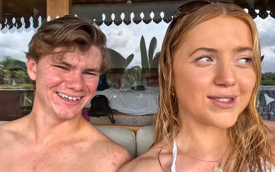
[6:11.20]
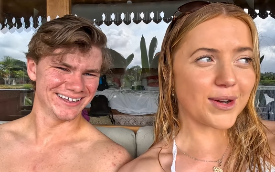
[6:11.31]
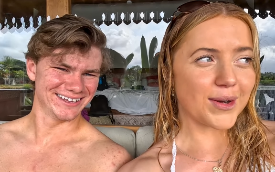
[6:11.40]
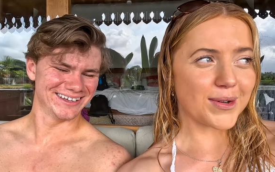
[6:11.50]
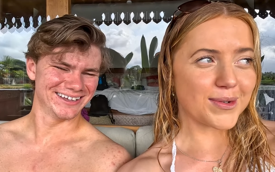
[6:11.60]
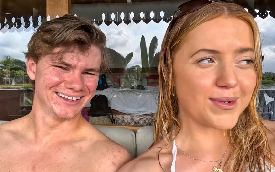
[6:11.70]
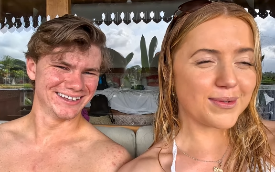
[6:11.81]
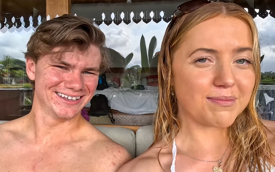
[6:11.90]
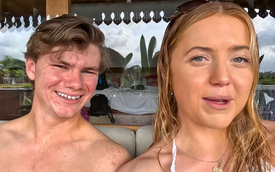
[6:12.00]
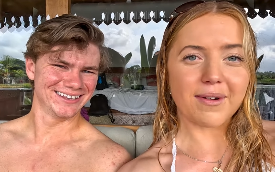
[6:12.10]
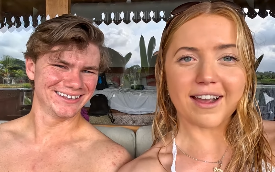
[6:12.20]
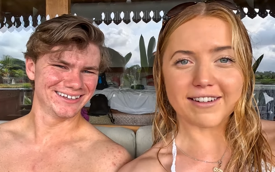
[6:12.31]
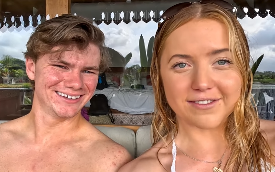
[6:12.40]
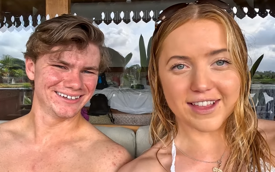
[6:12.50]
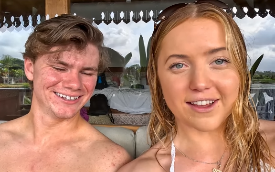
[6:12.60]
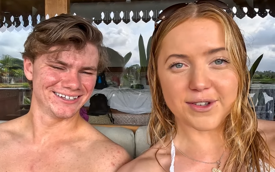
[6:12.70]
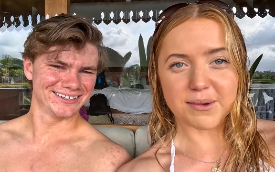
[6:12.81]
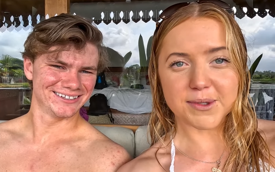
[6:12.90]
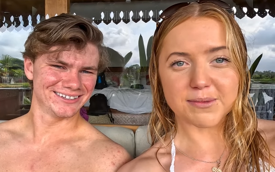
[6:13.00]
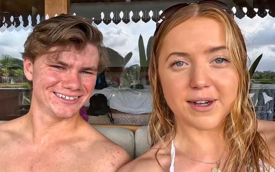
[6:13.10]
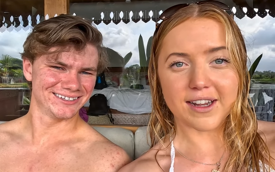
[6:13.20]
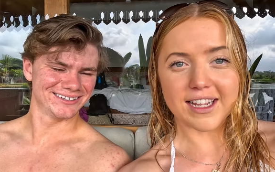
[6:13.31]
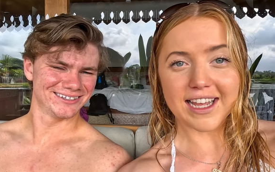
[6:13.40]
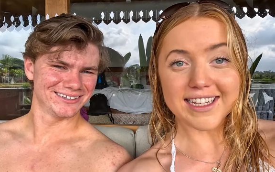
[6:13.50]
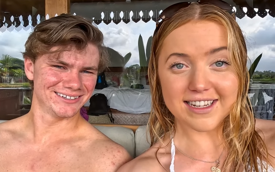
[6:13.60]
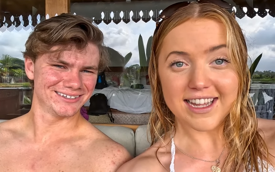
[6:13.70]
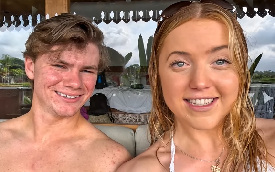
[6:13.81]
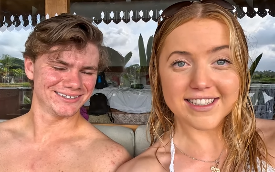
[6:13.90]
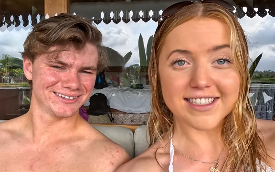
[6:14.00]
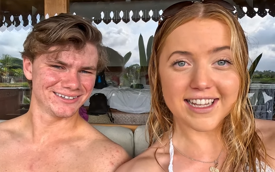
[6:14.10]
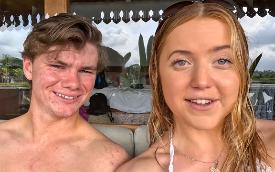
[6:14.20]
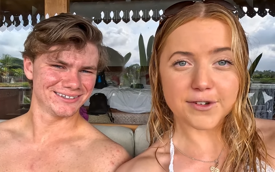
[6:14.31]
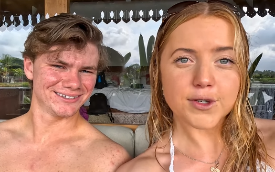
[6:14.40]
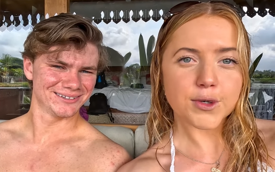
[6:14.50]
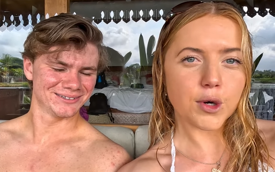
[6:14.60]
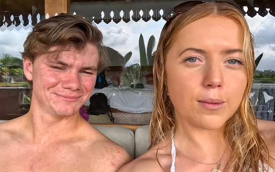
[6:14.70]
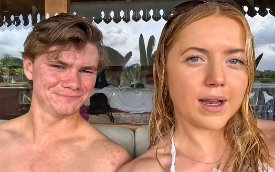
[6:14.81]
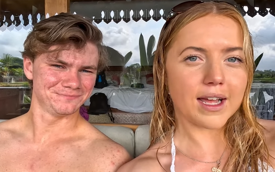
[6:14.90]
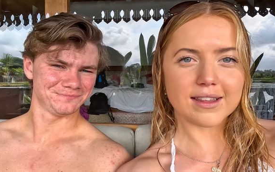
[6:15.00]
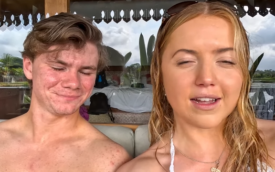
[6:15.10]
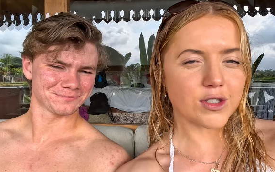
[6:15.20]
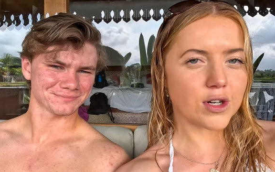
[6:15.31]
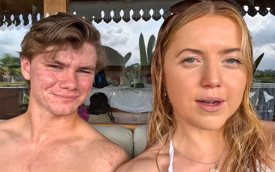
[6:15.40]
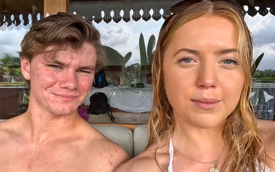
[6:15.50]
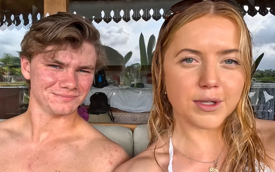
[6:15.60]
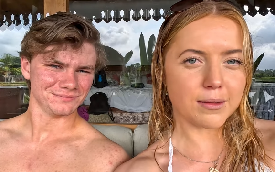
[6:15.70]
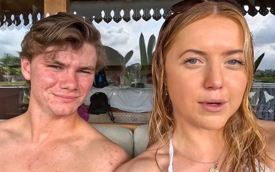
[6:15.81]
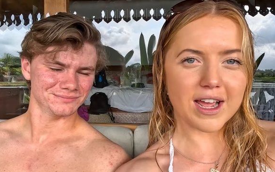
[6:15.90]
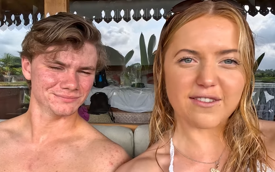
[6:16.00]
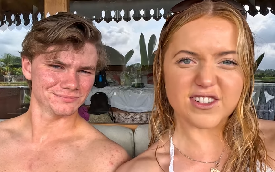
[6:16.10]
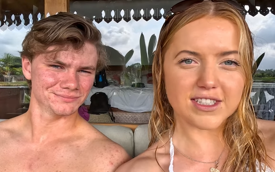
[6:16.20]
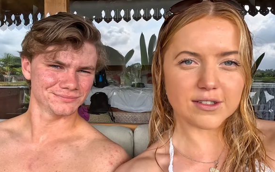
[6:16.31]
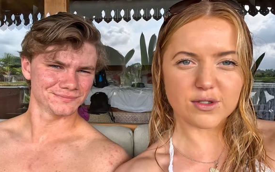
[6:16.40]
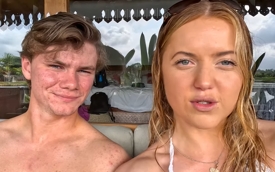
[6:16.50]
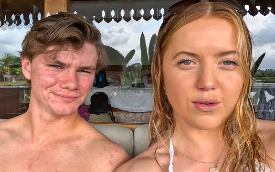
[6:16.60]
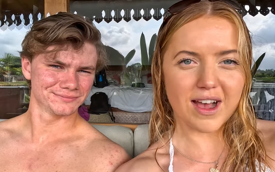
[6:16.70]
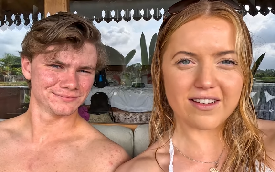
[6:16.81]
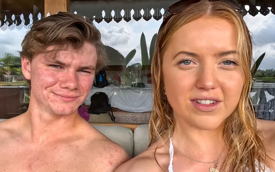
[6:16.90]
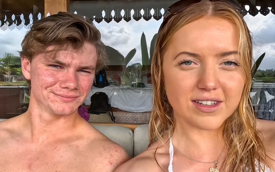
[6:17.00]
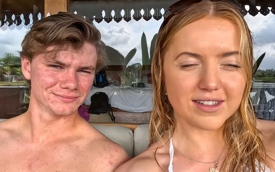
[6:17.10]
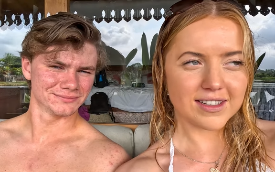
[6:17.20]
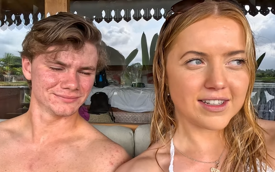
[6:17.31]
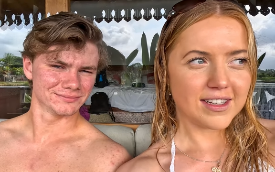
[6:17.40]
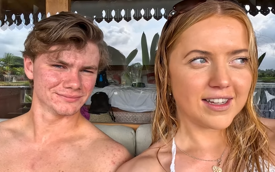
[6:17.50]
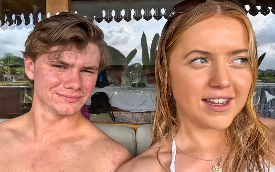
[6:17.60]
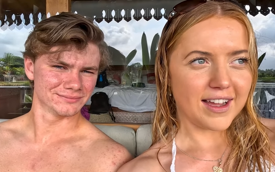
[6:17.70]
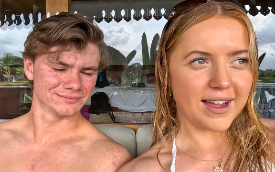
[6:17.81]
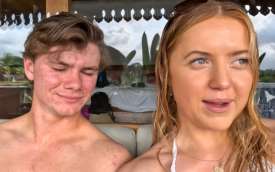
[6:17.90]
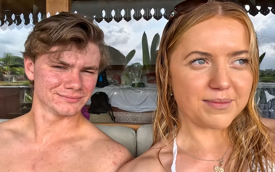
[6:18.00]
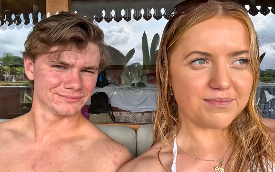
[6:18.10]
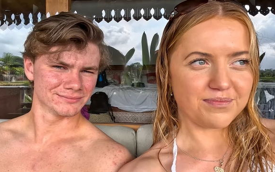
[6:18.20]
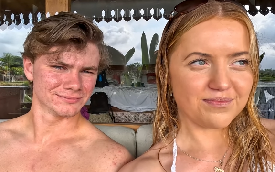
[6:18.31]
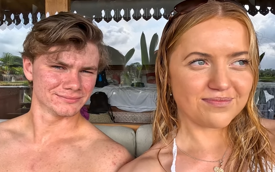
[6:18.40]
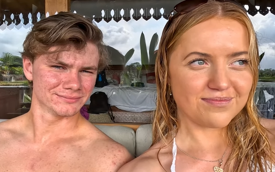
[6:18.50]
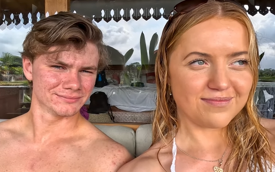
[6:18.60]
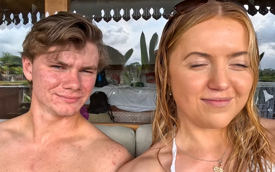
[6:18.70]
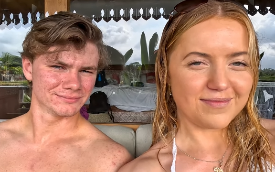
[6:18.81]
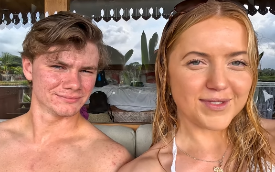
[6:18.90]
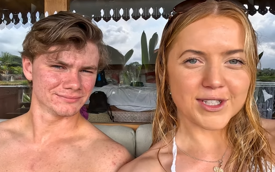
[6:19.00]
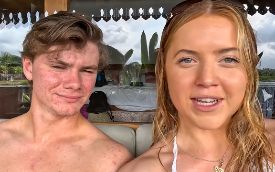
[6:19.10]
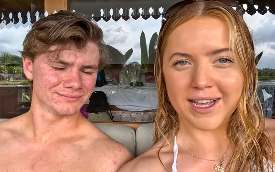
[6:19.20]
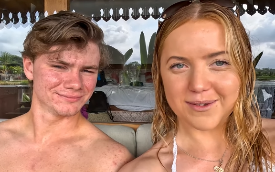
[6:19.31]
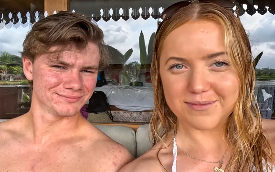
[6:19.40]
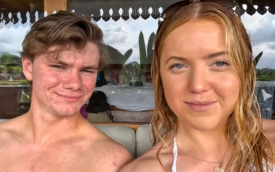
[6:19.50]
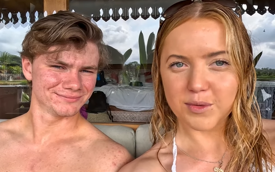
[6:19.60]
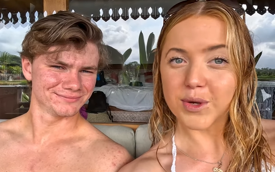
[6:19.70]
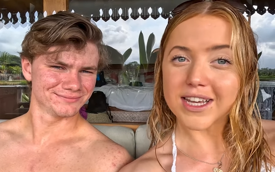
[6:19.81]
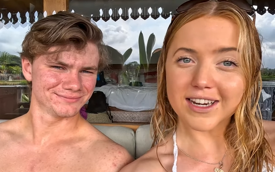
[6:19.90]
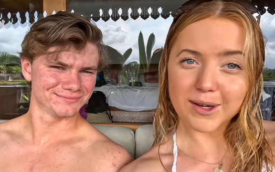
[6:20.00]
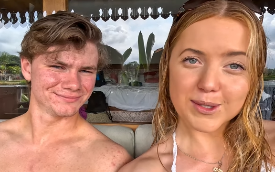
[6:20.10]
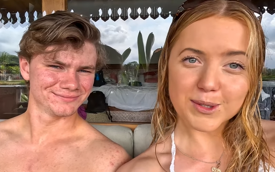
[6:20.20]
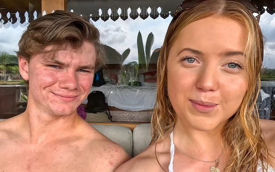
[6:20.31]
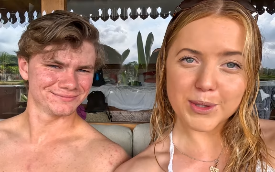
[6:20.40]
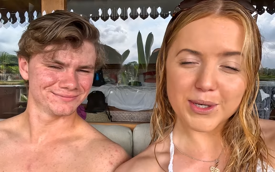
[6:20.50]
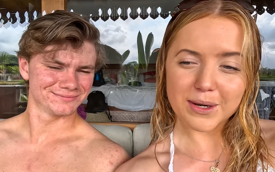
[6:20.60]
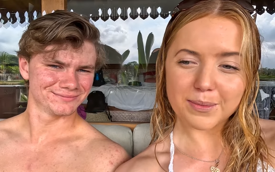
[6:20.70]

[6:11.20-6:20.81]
Speaker 1: so be wary of that if you come to Bali. It's nice to see for sure, but like they'll try and put them on every single tour ever. Um, so yeah, we're gonna go into a Ubud in a